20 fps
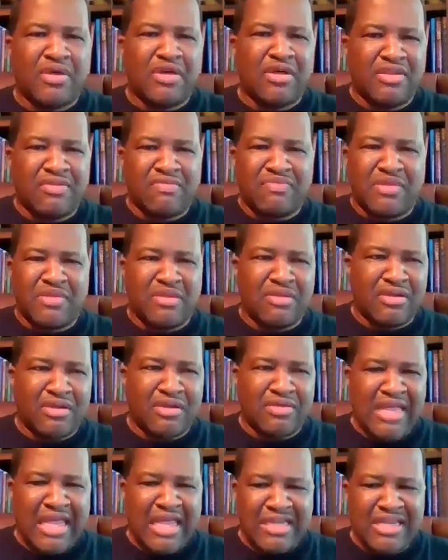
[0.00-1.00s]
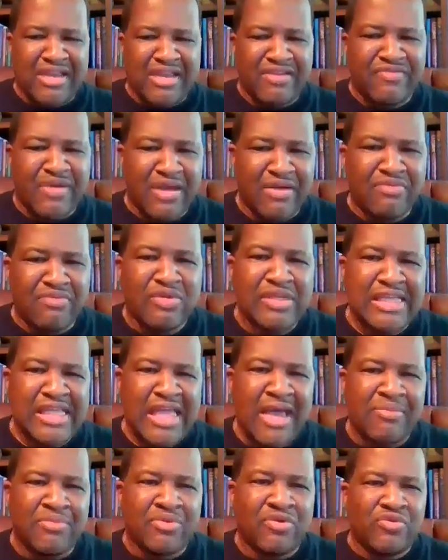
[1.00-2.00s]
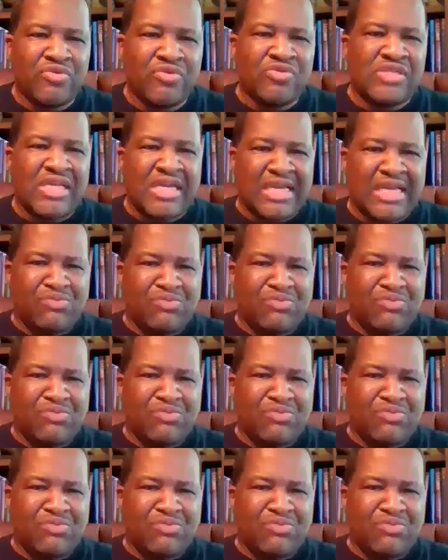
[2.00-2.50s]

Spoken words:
That 95 cabin cruise,